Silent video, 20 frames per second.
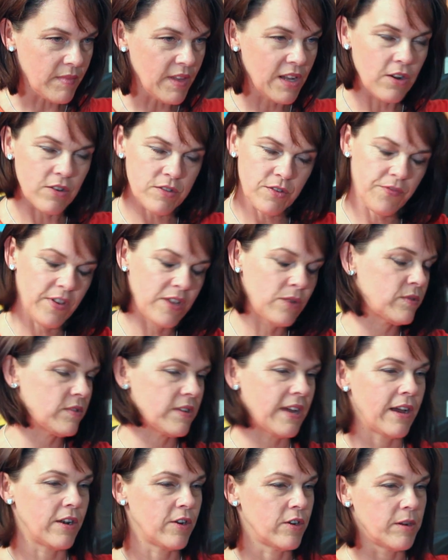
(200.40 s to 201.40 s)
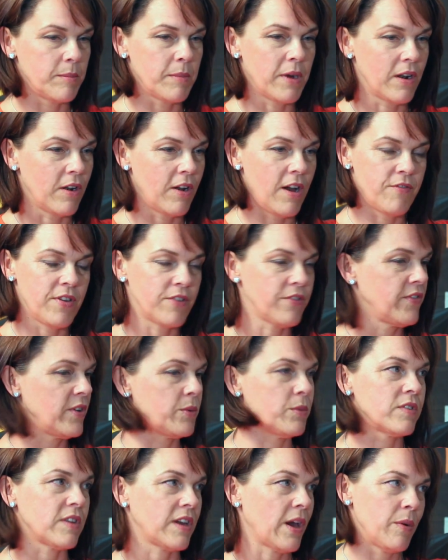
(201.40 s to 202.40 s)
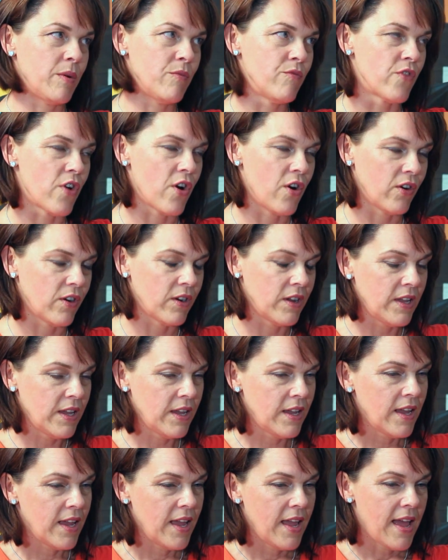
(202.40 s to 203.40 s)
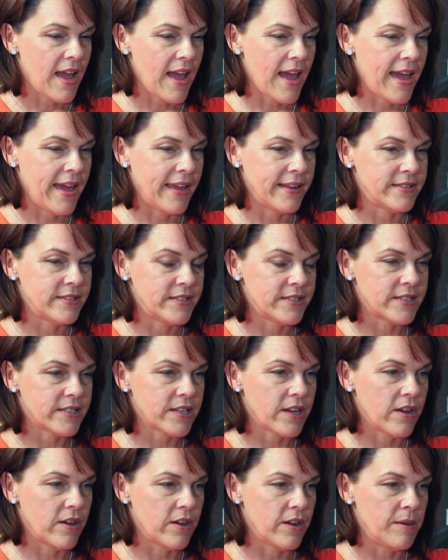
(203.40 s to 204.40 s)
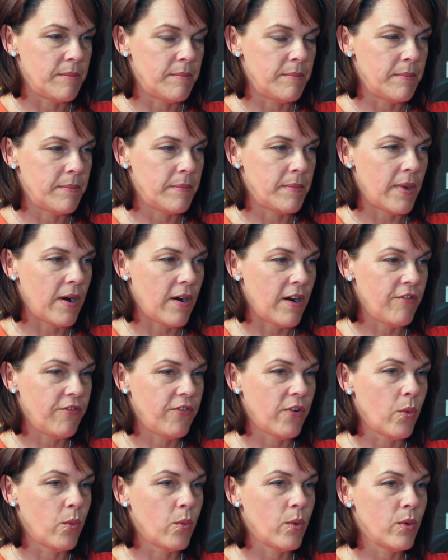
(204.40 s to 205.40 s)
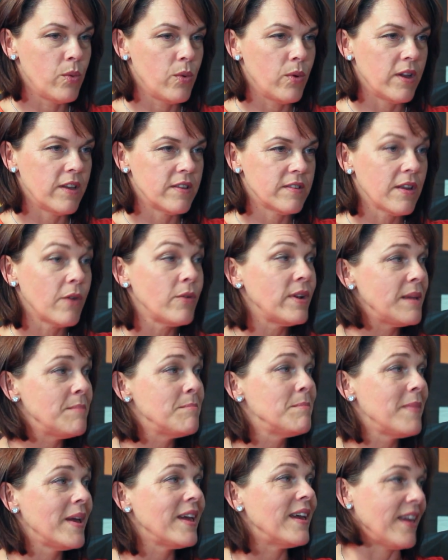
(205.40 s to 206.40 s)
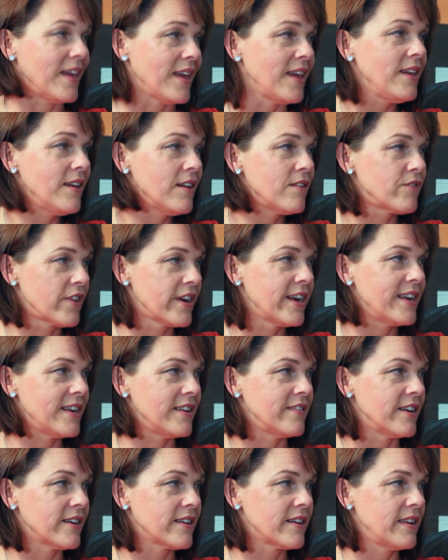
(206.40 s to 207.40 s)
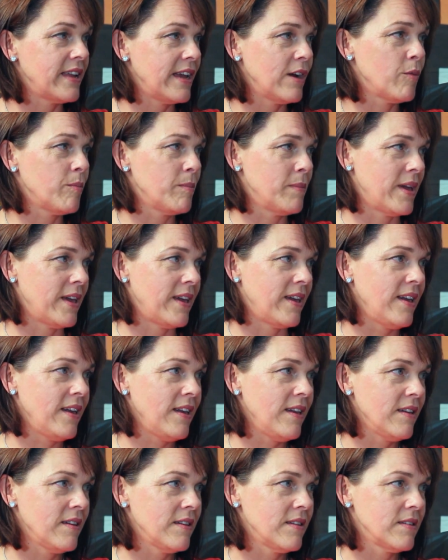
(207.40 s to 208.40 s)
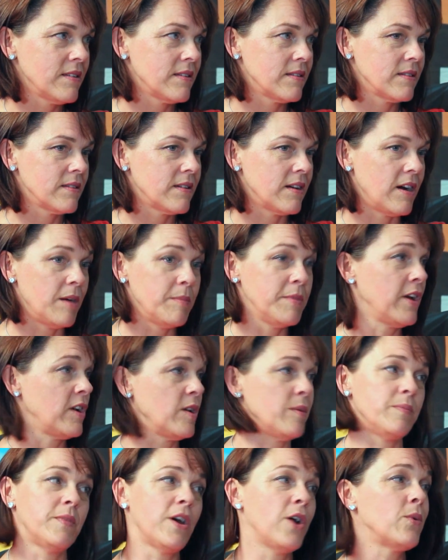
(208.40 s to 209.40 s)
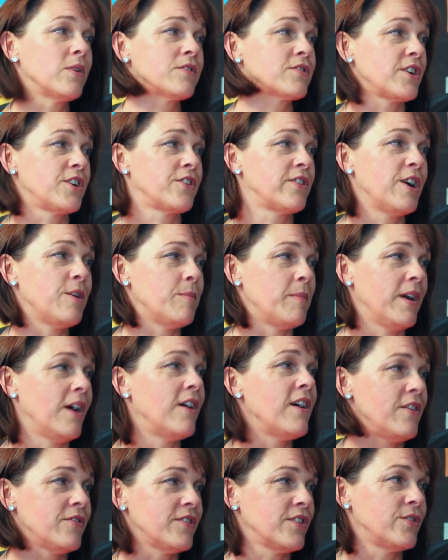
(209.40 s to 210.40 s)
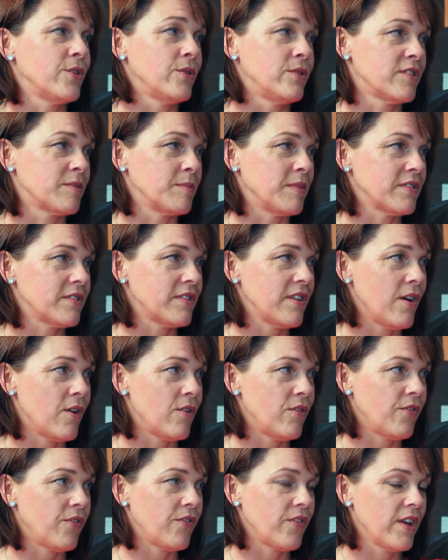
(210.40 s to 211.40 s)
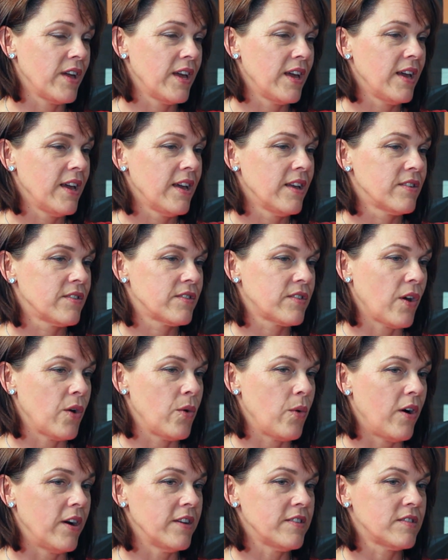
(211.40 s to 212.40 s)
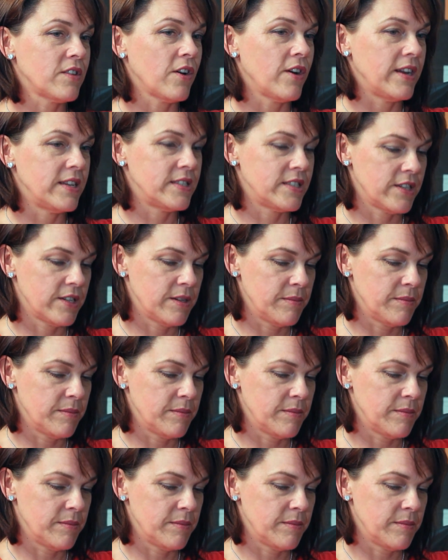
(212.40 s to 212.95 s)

lots of things were going on in my life. Everything was going wrong. And I thought, well, it's only me, really, that can help me. No one's going to help me. I have to do this myself. So I started